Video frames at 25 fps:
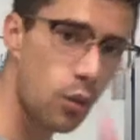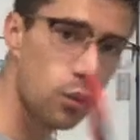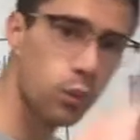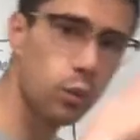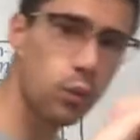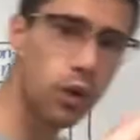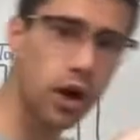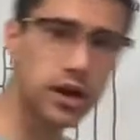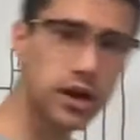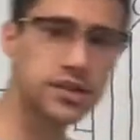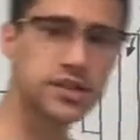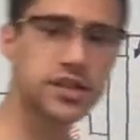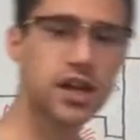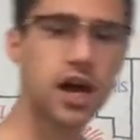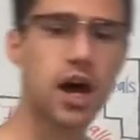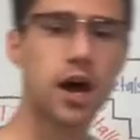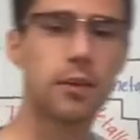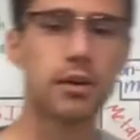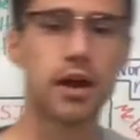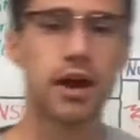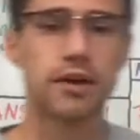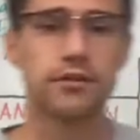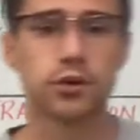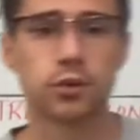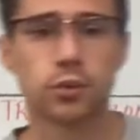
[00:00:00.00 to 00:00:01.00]
What is
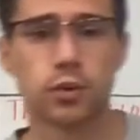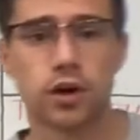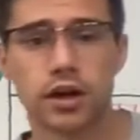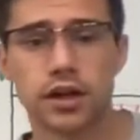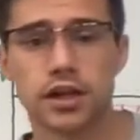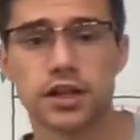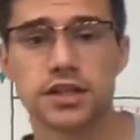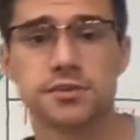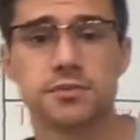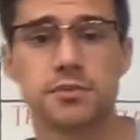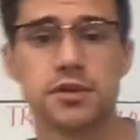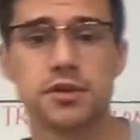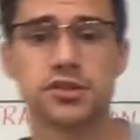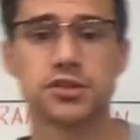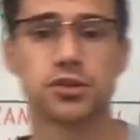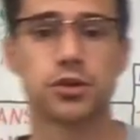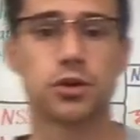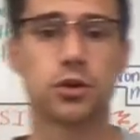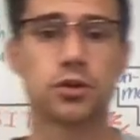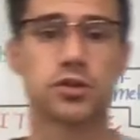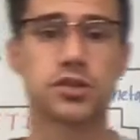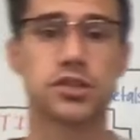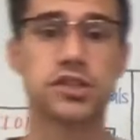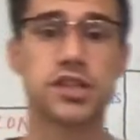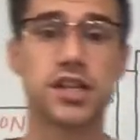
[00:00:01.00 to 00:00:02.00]
up, everyone? It's Mr. Holtz.